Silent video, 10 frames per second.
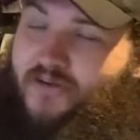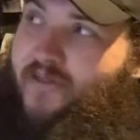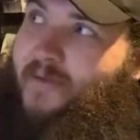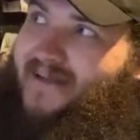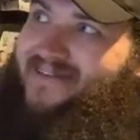
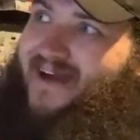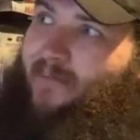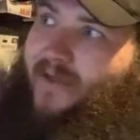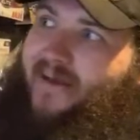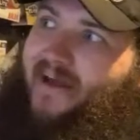In the
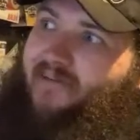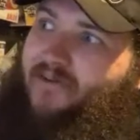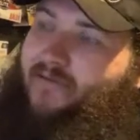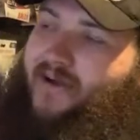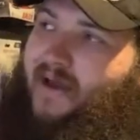meantime, then Now
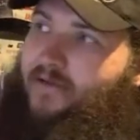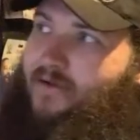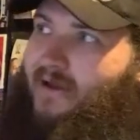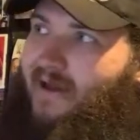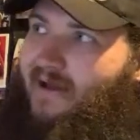Forever
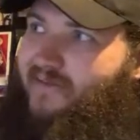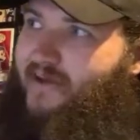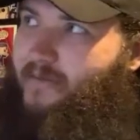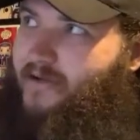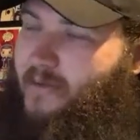Together,
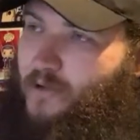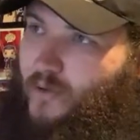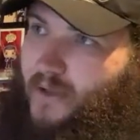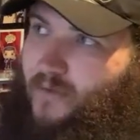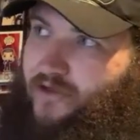
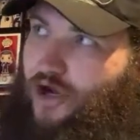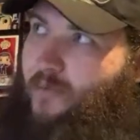WWE with the